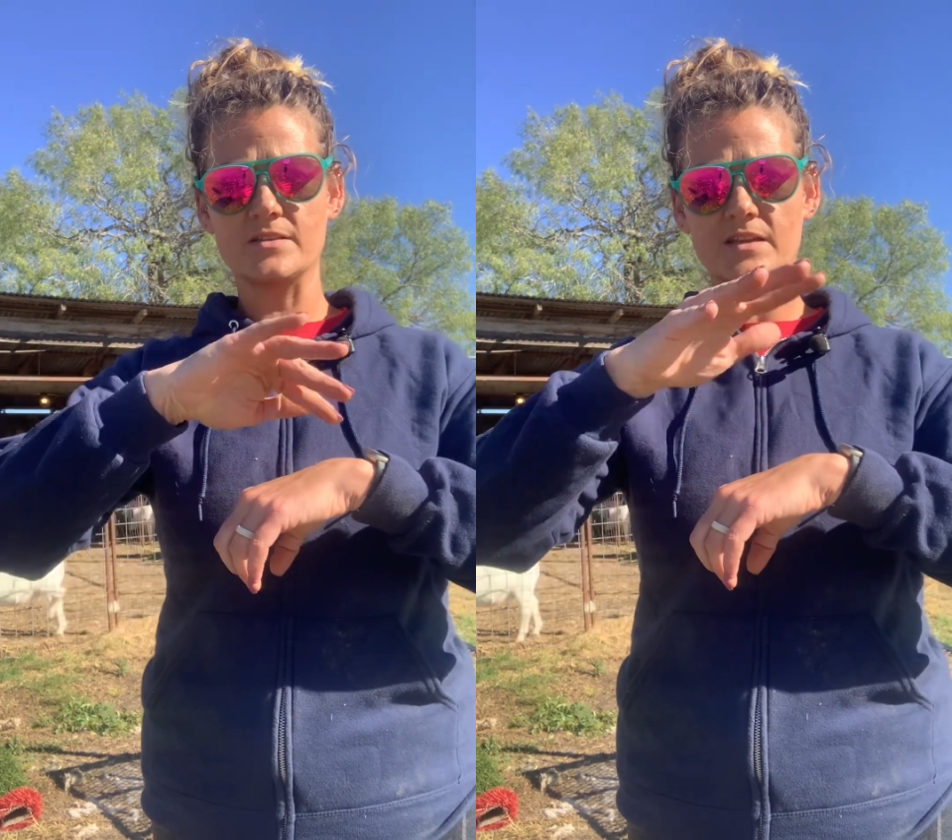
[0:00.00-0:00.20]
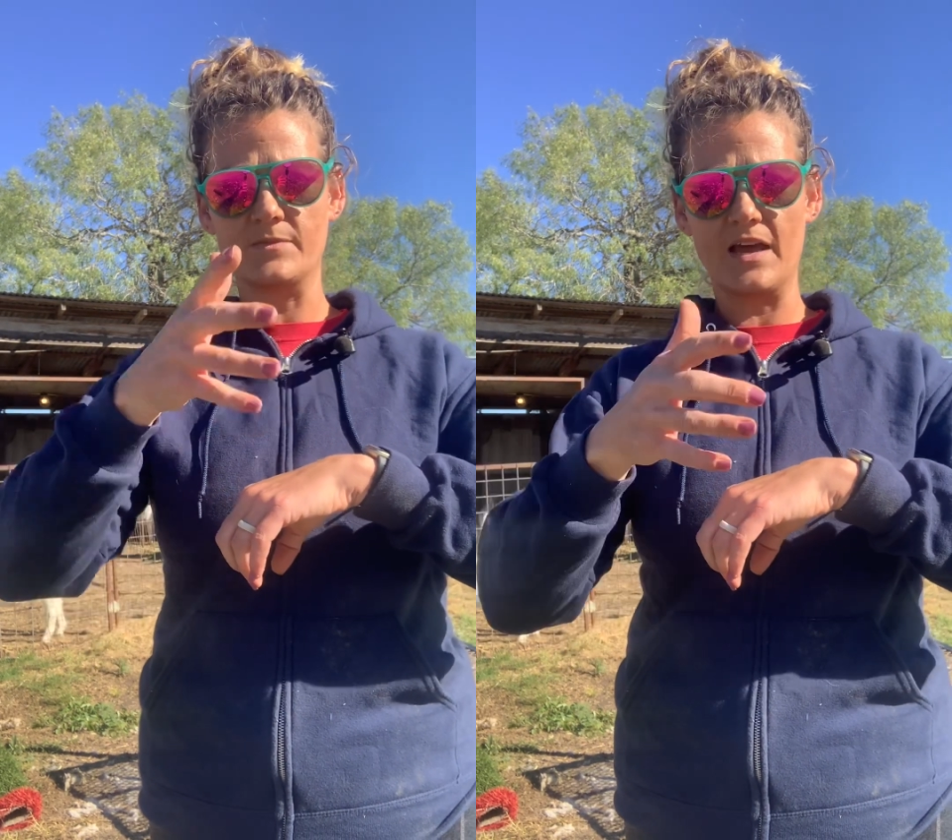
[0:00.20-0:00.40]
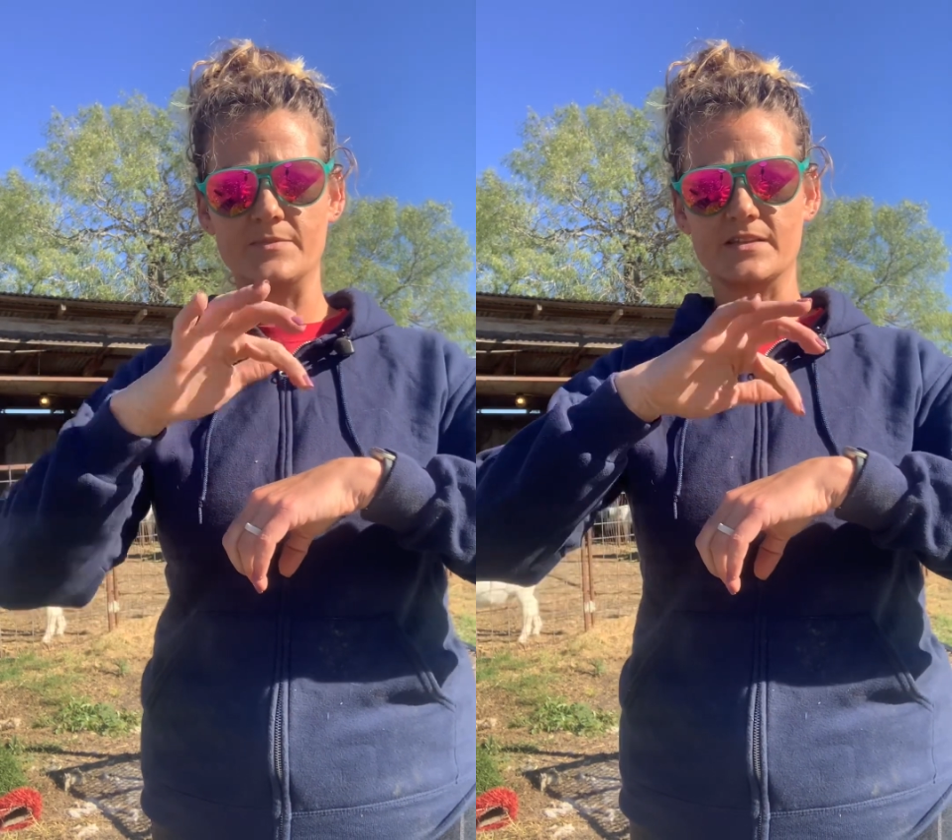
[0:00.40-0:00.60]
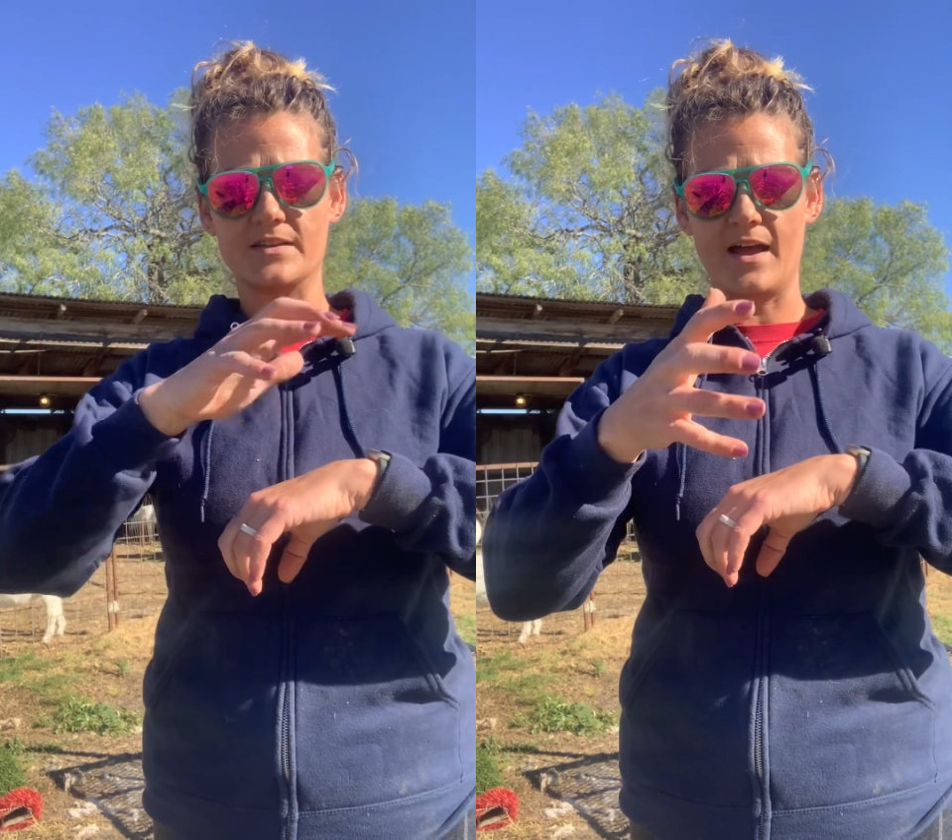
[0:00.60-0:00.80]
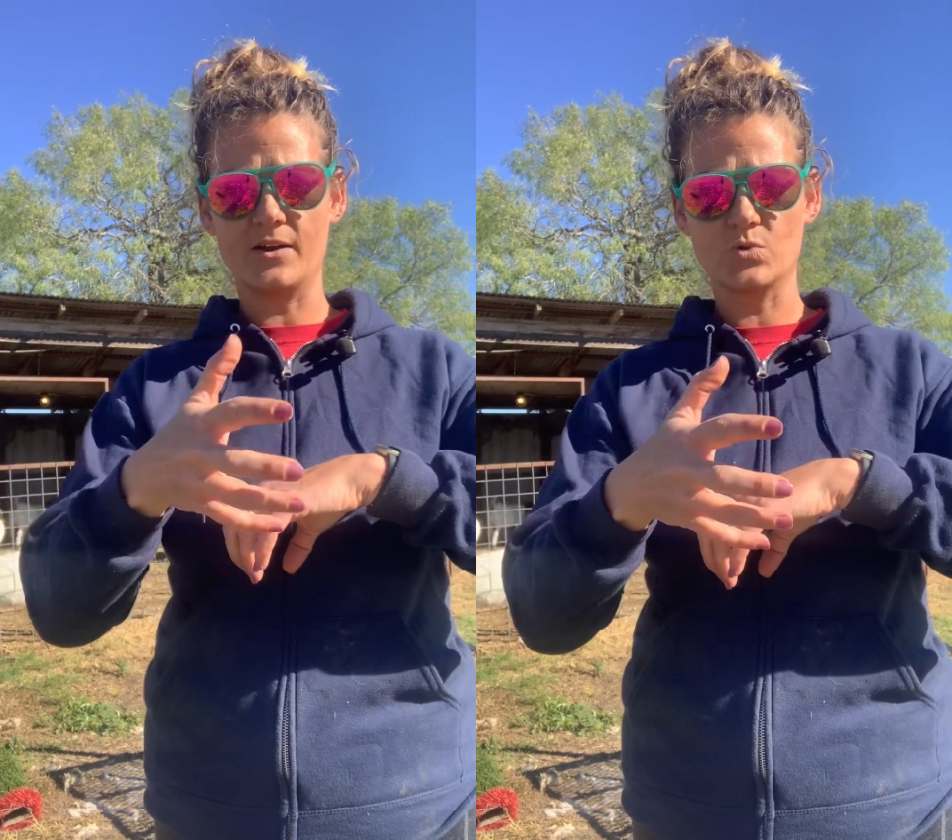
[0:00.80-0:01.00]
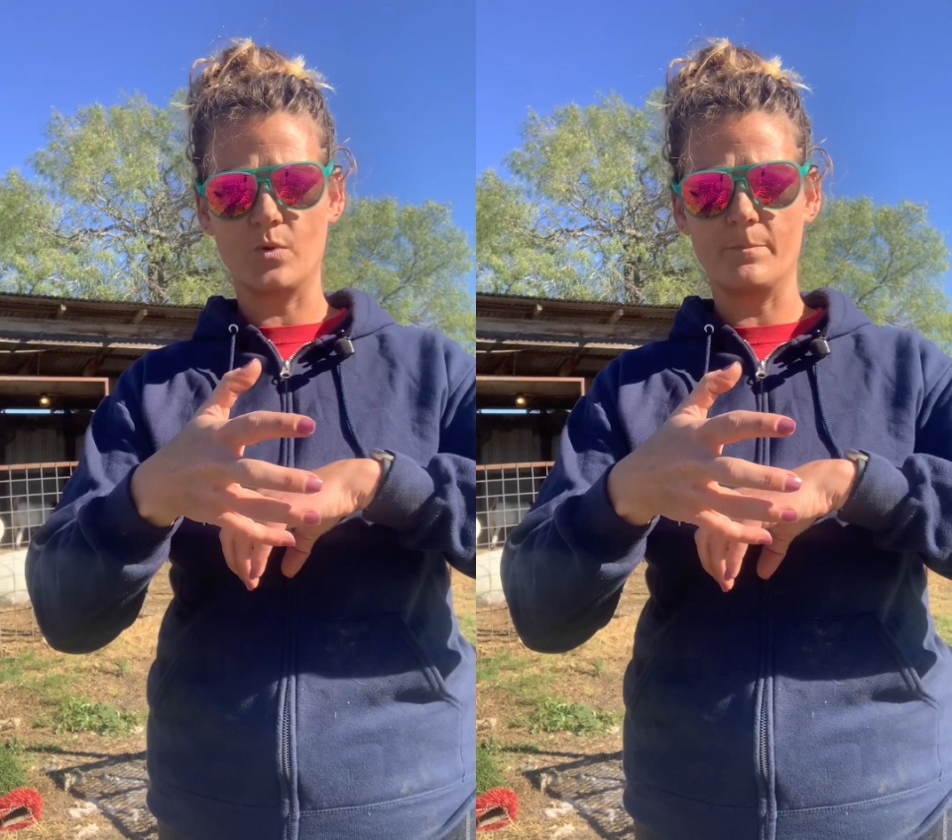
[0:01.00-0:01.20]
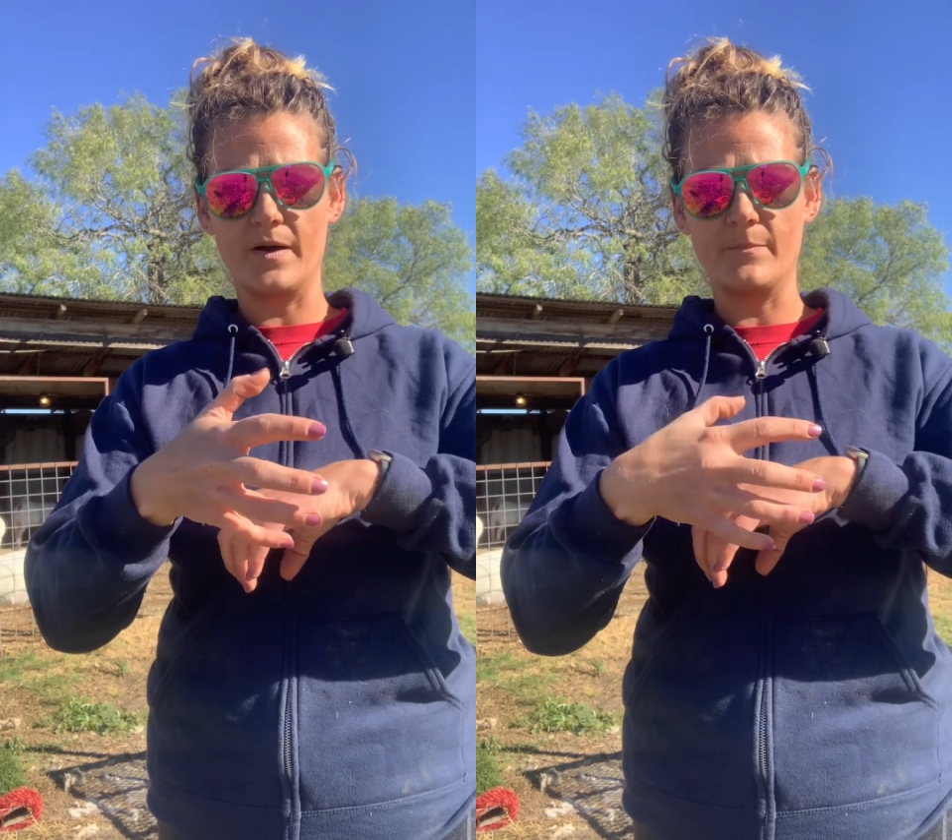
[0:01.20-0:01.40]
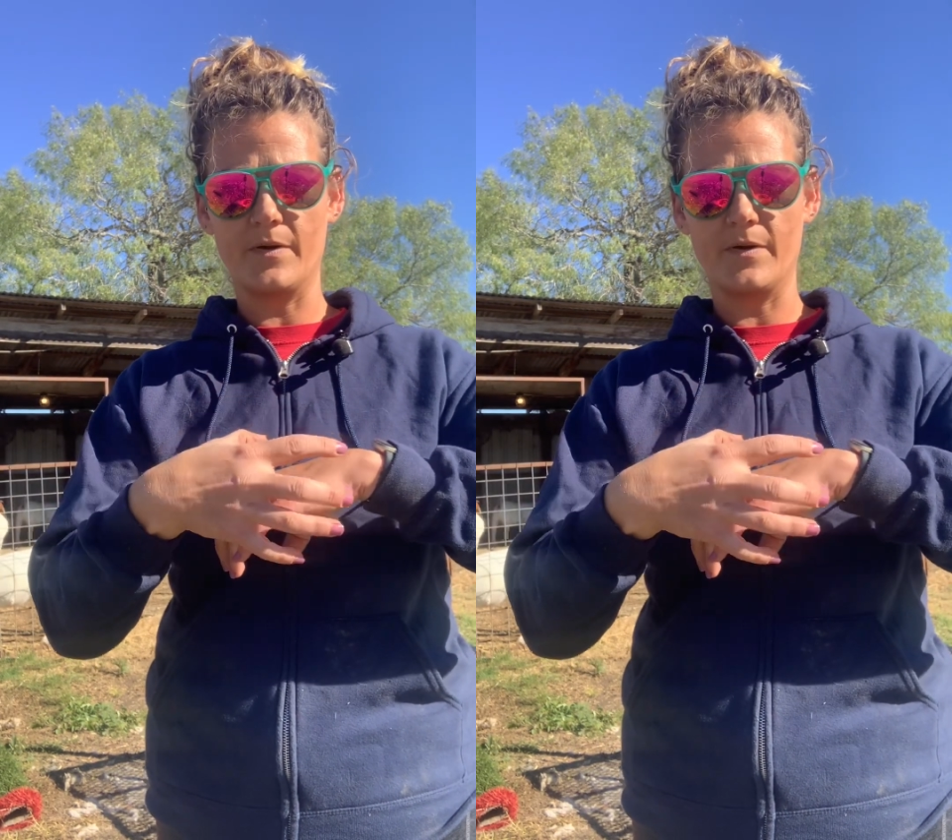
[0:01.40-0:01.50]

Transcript: sometimes it's an actual bump